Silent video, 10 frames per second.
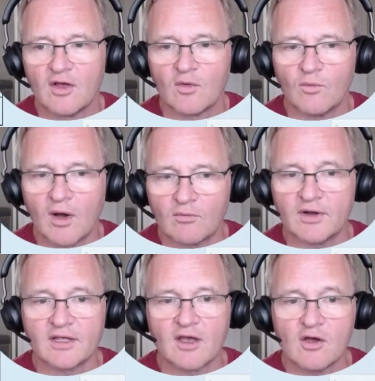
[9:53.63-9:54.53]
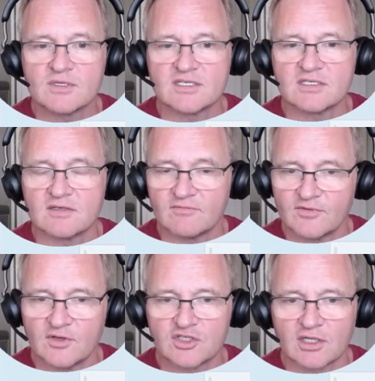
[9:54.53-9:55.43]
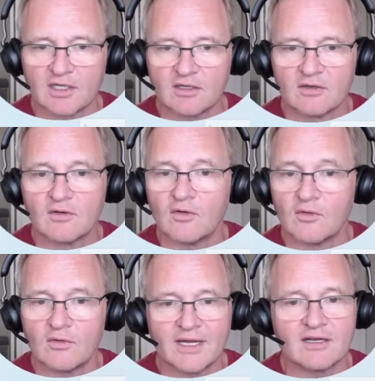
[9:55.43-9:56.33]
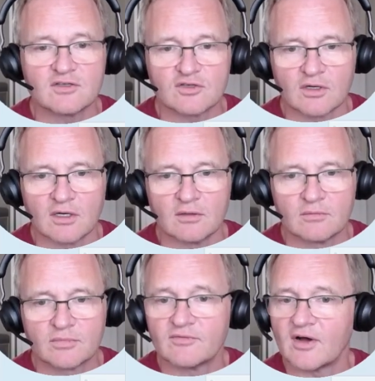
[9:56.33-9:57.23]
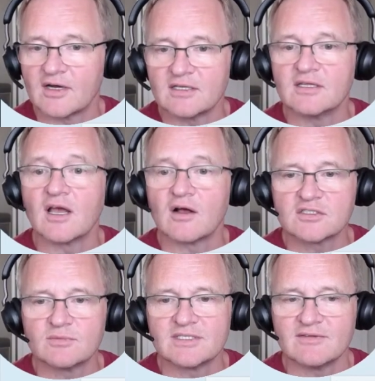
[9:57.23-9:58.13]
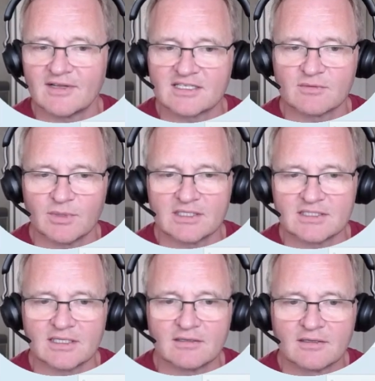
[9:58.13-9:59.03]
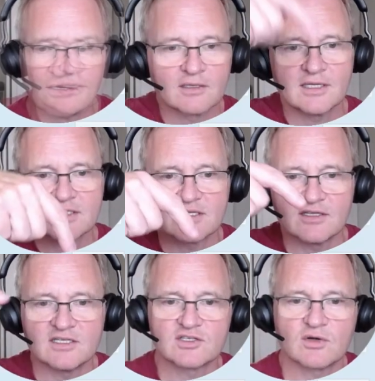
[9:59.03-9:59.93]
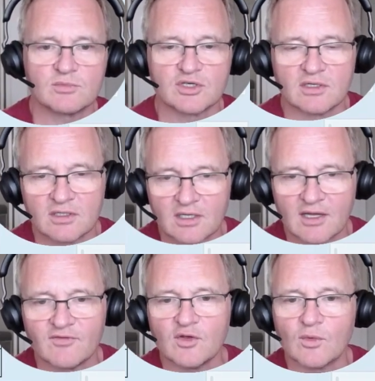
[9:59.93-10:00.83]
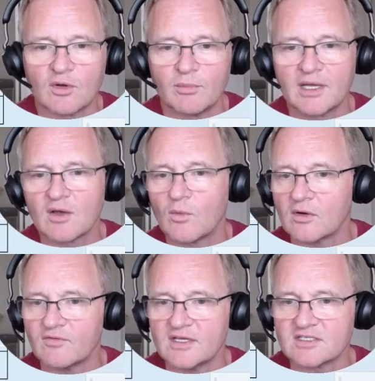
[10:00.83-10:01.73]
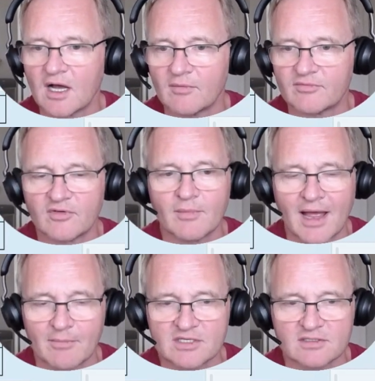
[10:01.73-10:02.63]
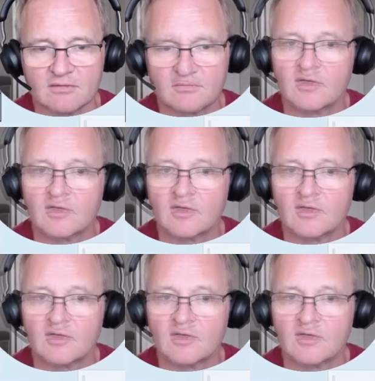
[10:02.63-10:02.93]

while running Home Assistant virtually or in a Docker, providing the ultimate in flexibility. Links in the description if you want to pick one of these up from Amazon.